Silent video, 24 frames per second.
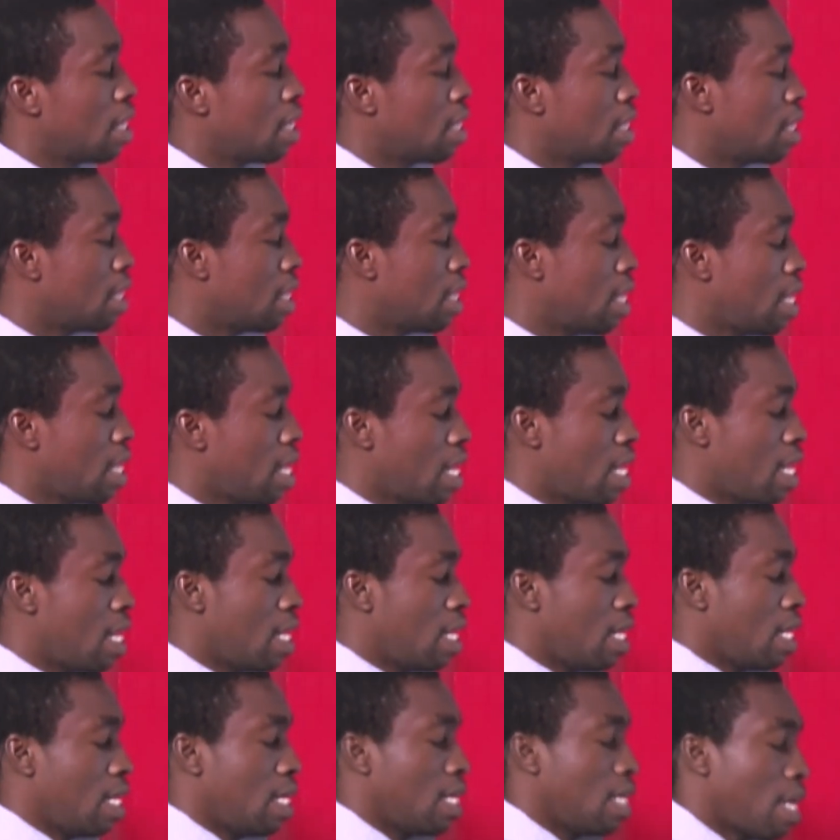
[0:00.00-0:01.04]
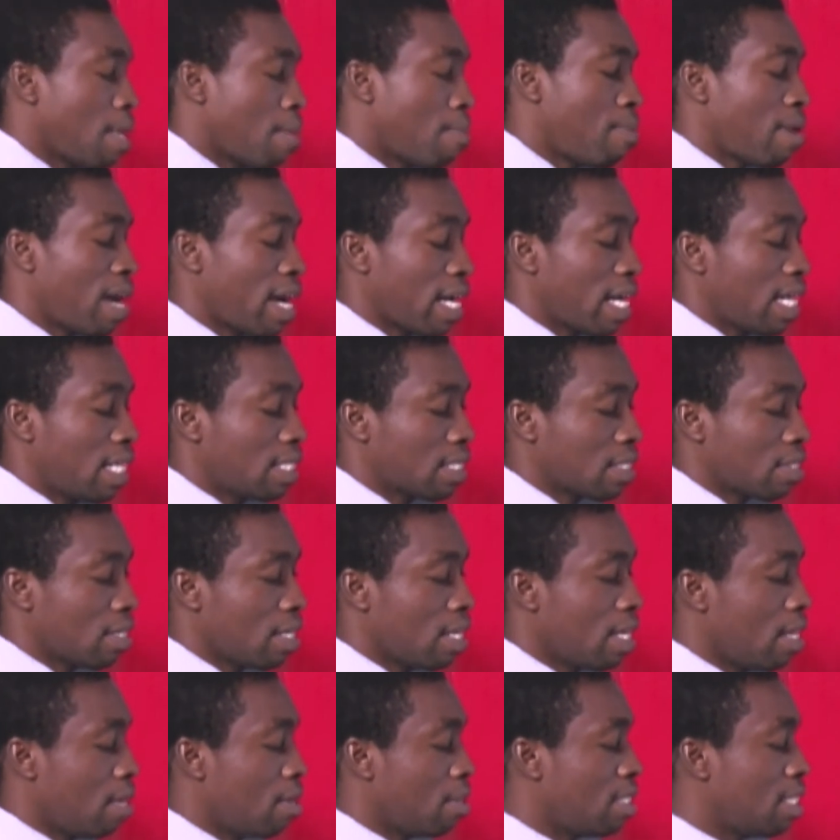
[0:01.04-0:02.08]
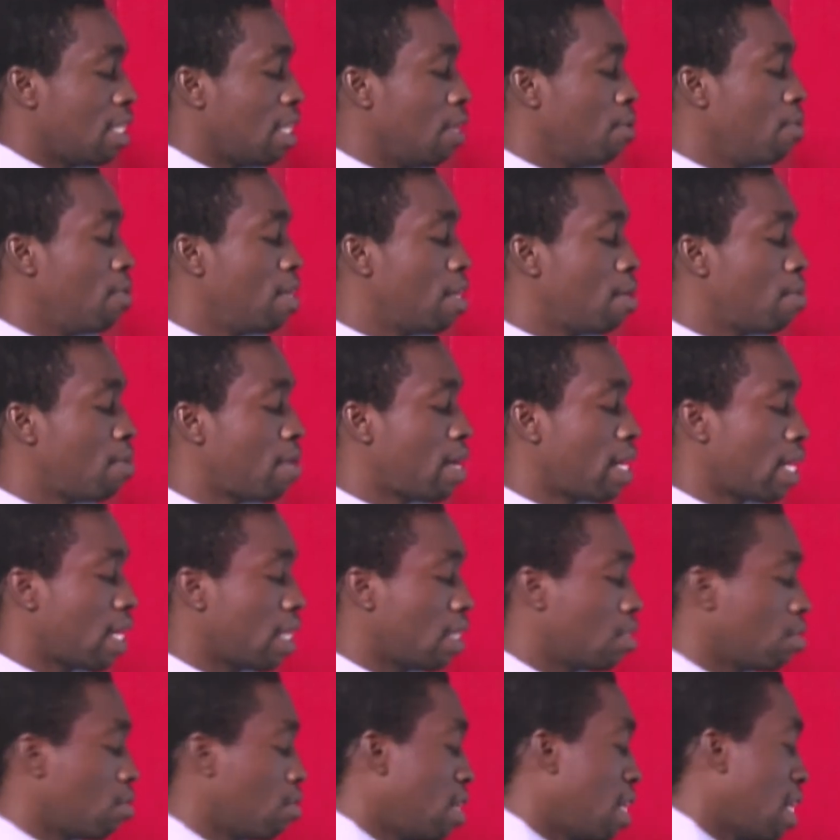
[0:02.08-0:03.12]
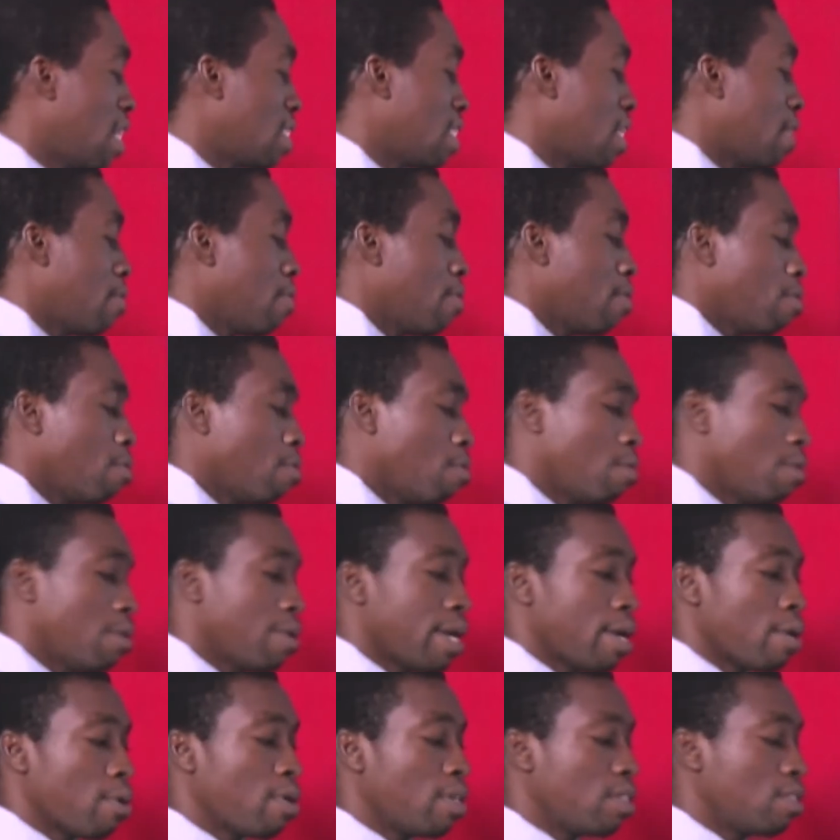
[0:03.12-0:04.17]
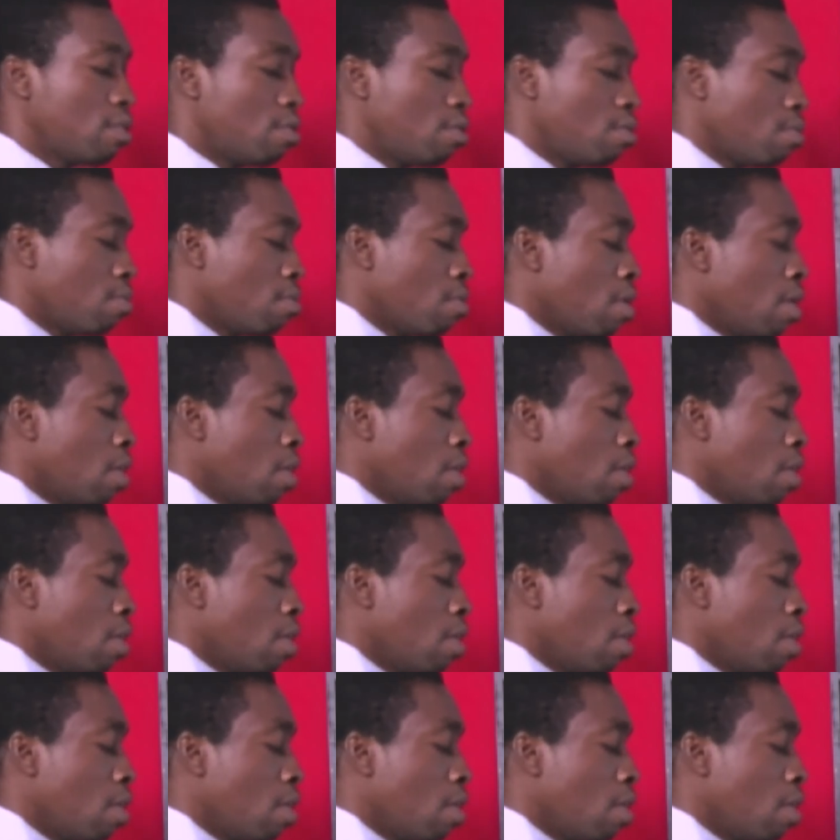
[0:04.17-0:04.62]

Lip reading: the brackets. Okay, dealing with the brackets. So that's what we are going to do.